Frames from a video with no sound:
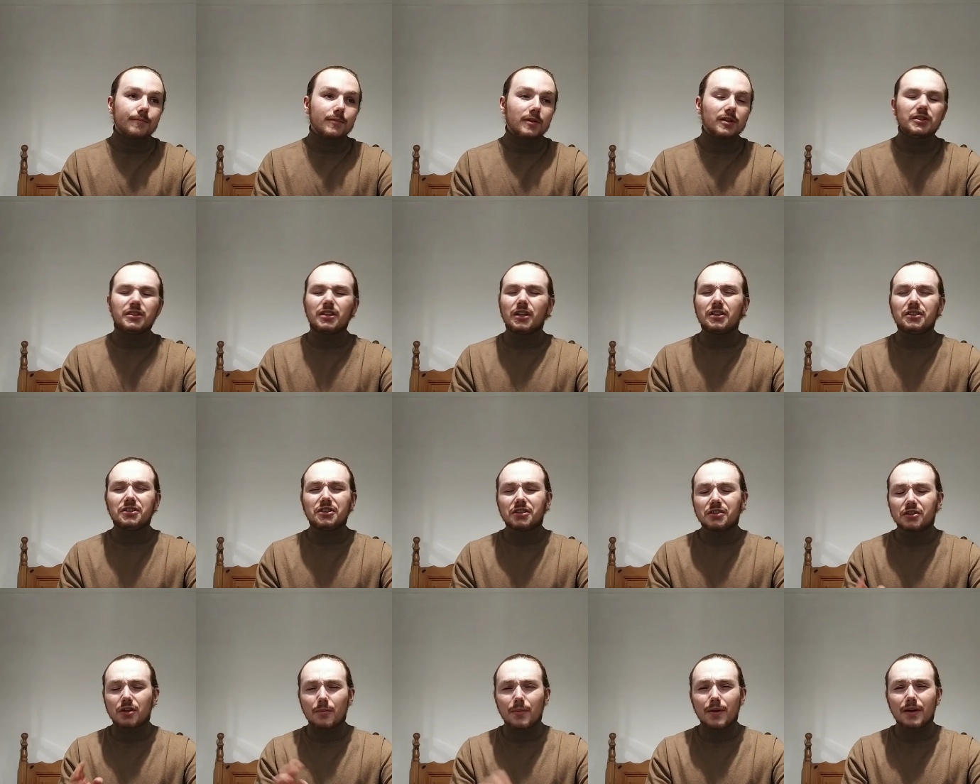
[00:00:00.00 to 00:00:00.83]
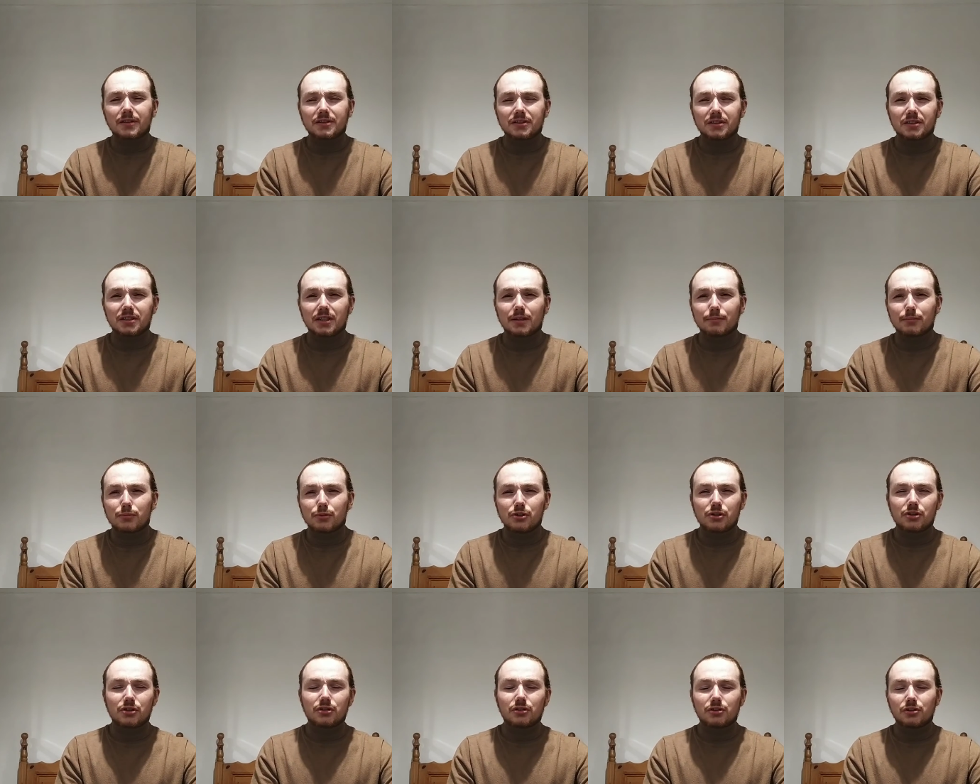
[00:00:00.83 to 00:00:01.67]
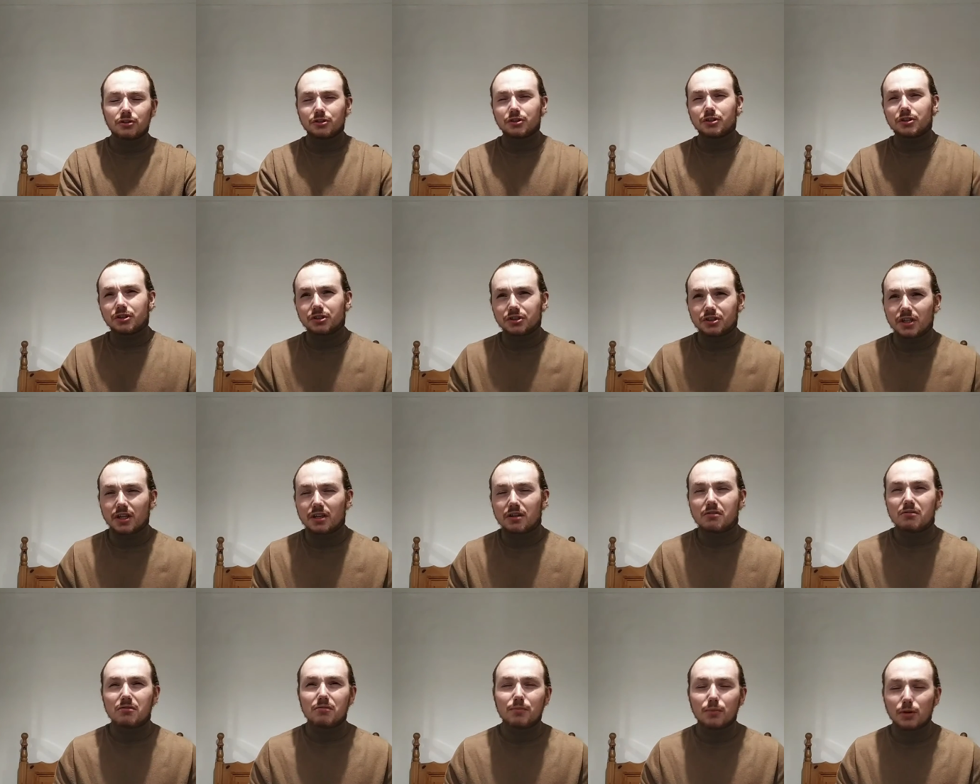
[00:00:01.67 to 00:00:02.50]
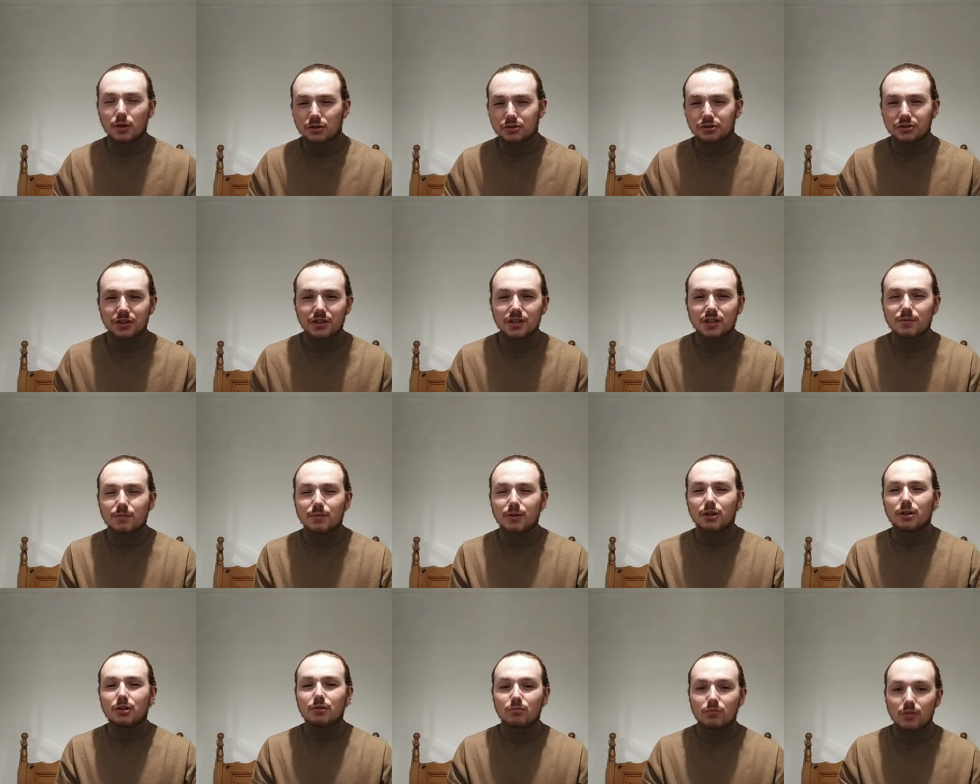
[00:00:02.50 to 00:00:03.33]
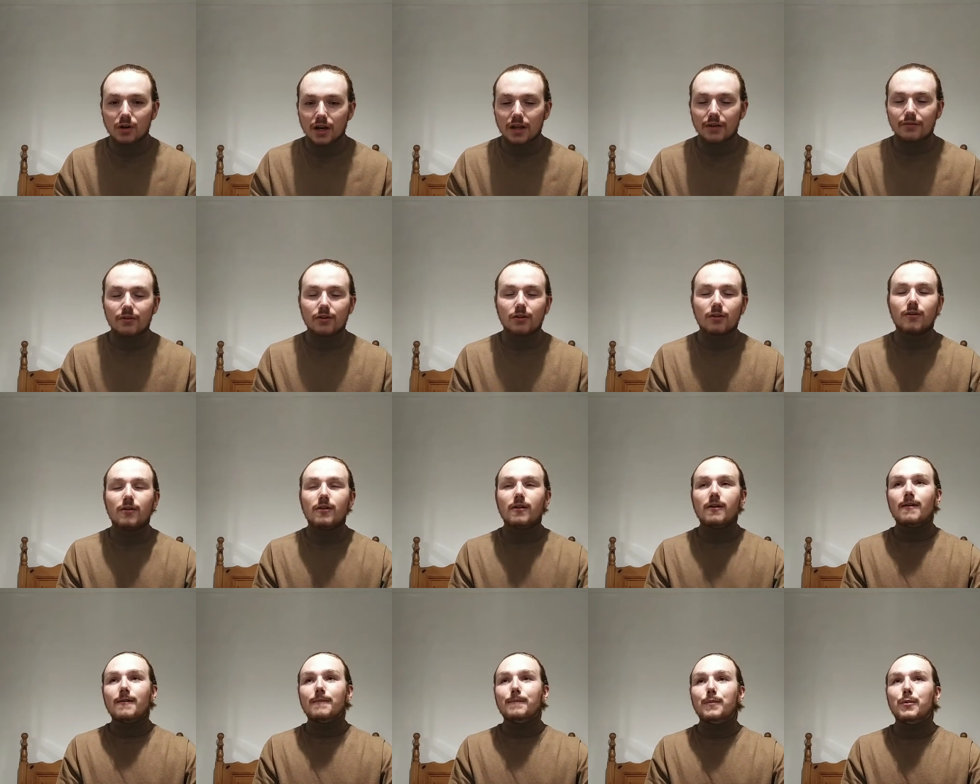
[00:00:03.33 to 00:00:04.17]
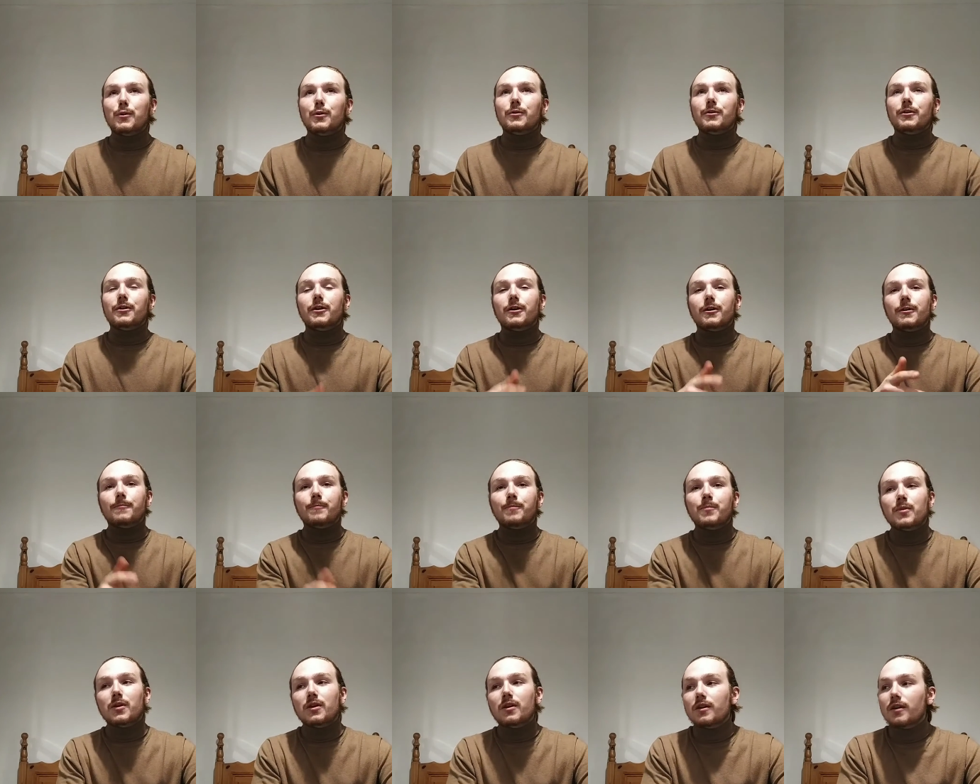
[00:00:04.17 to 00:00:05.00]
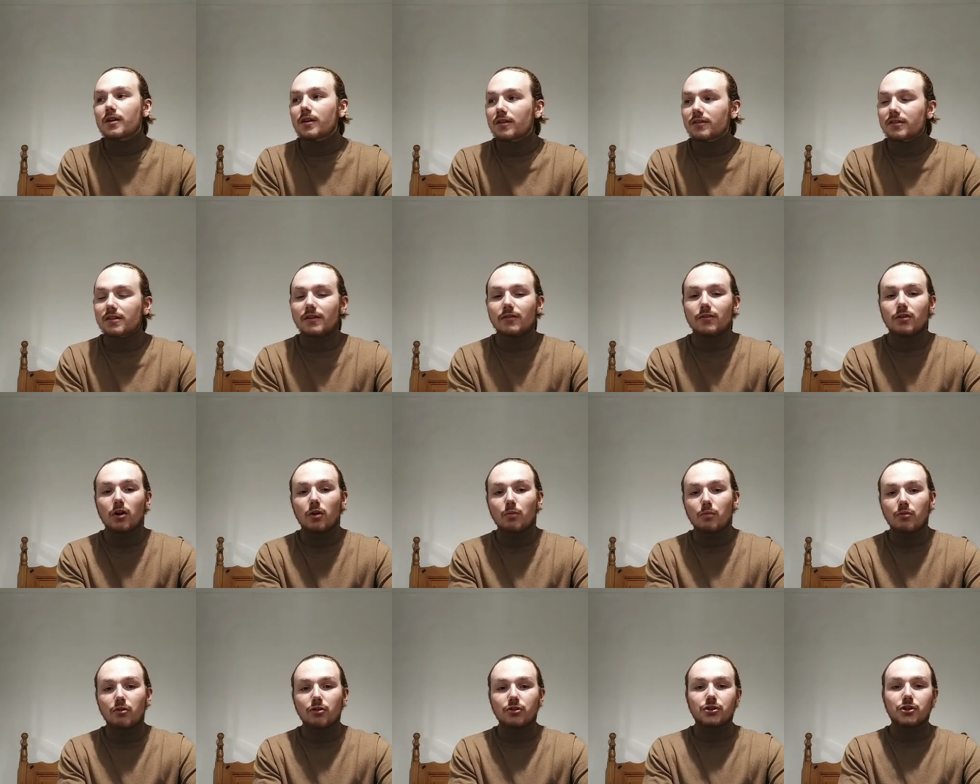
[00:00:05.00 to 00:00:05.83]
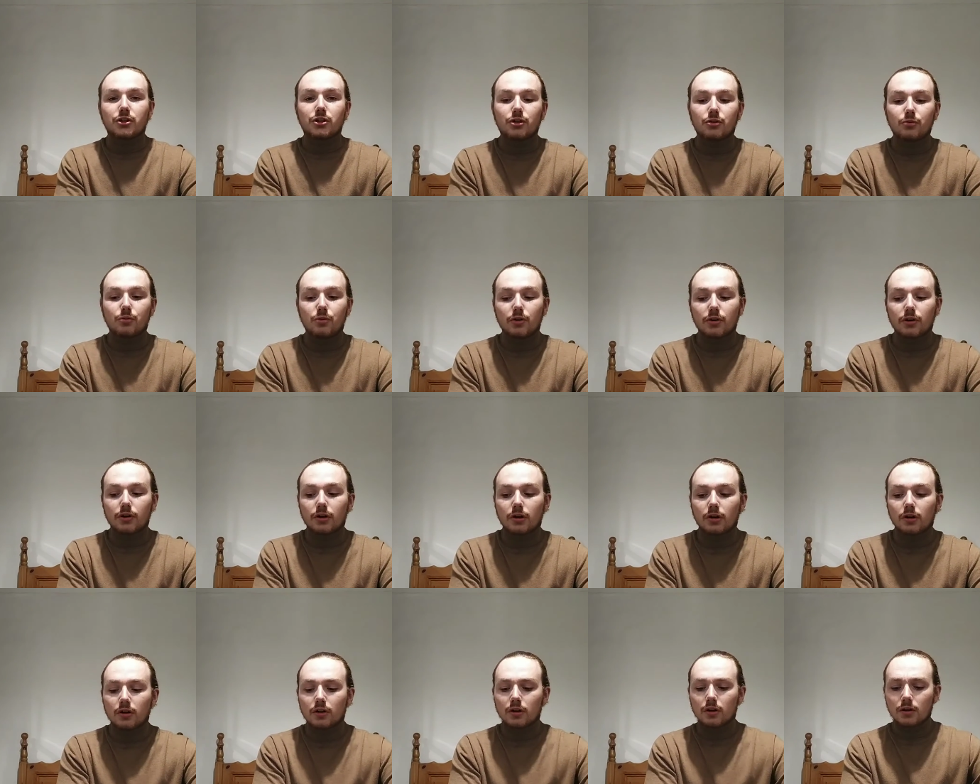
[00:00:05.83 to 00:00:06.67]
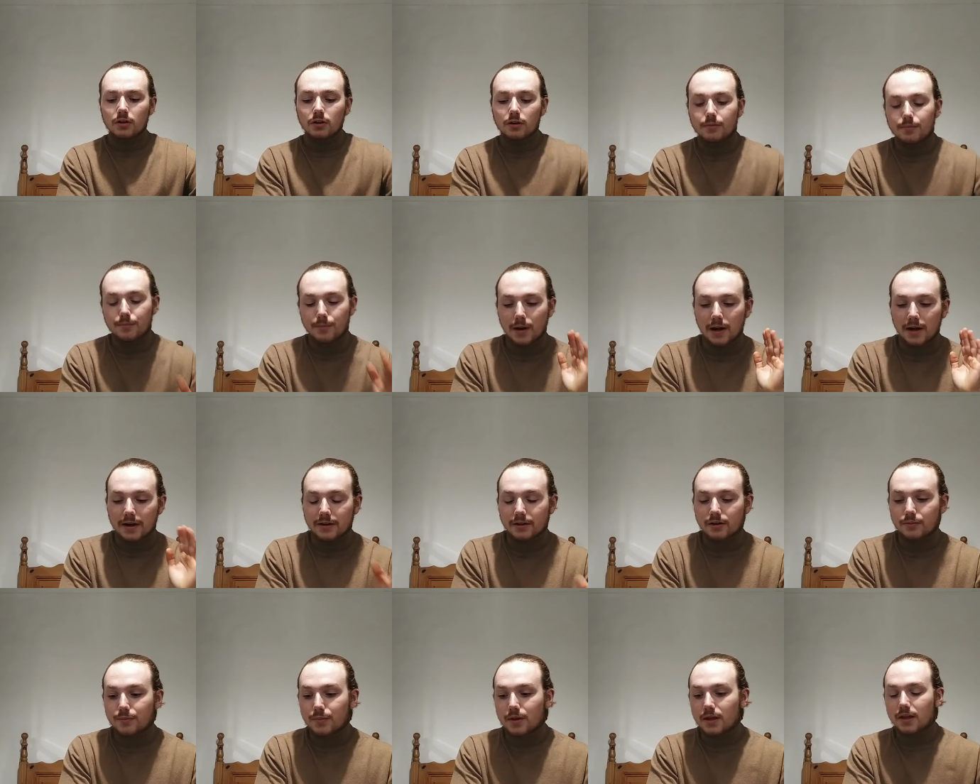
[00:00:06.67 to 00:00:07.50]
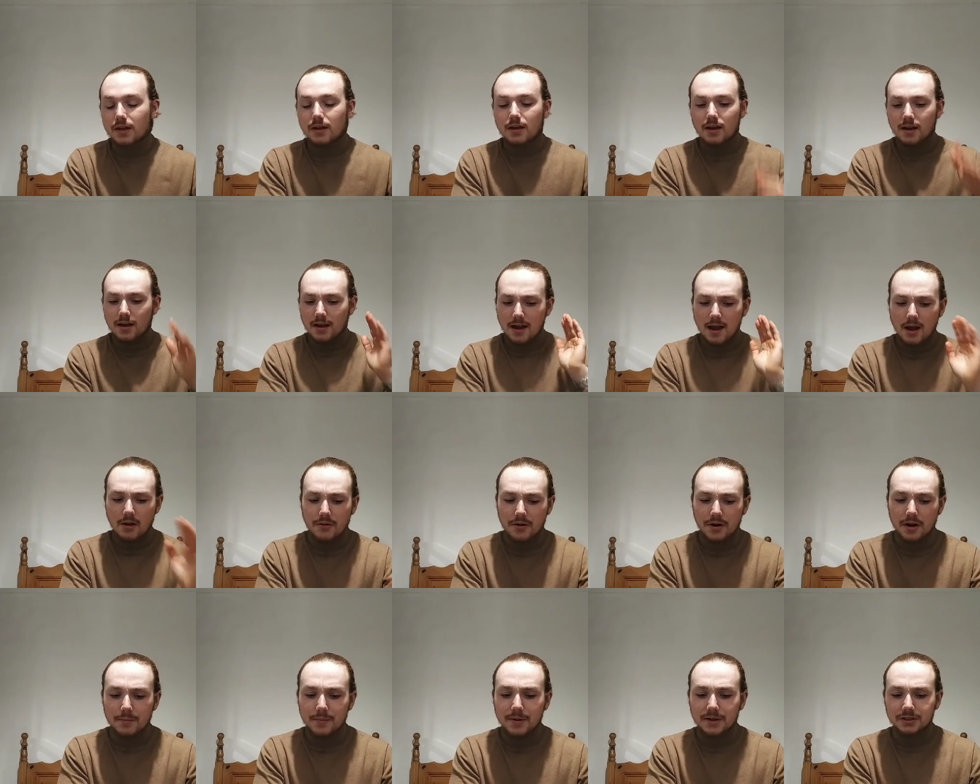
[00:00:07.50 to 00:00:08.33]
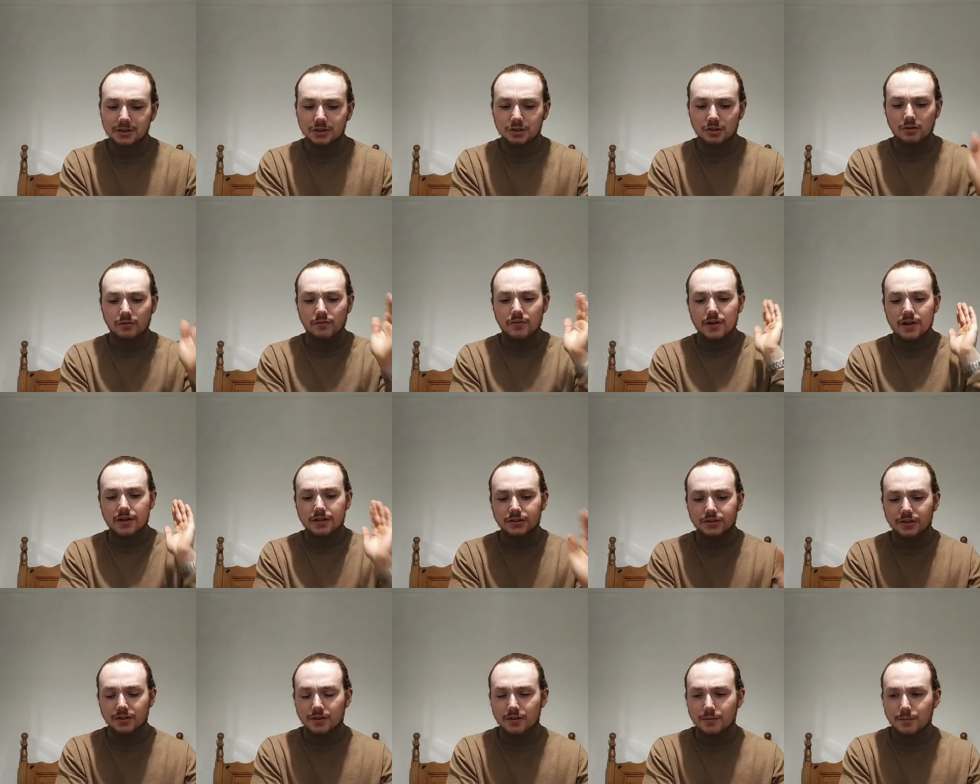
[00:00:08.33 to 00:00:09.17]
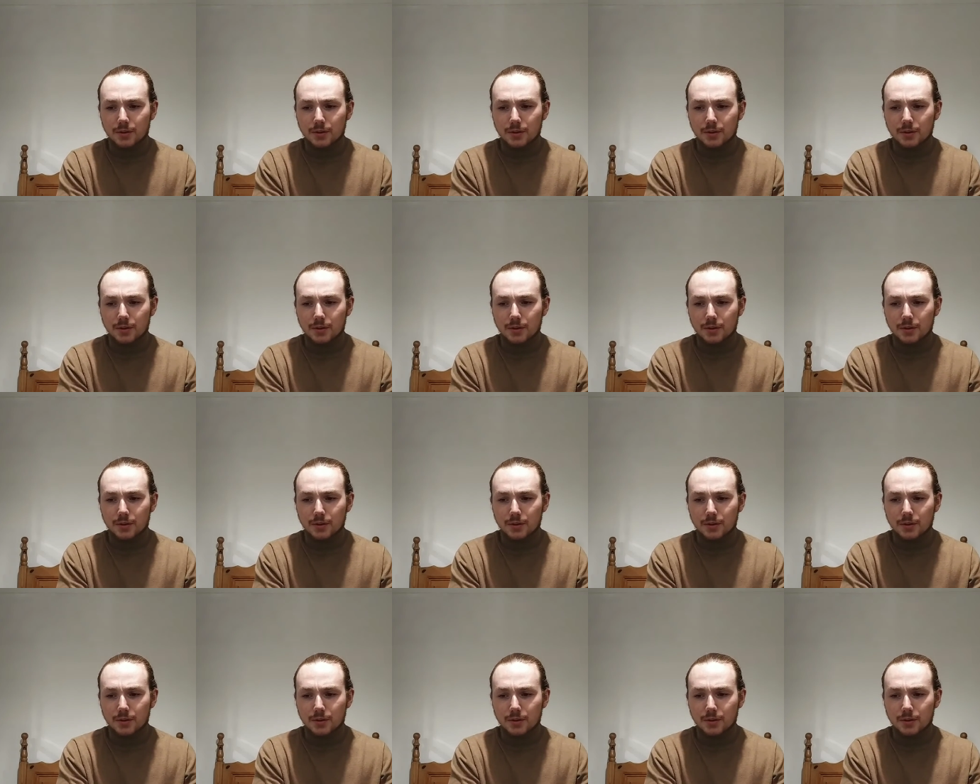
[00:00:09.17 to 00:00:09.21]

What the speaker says: I say this isn't the best example, because you can say, oh, pots need to be done, whatever. But, you know, say you've got a project you're working on, mind can be, how can I best solve this?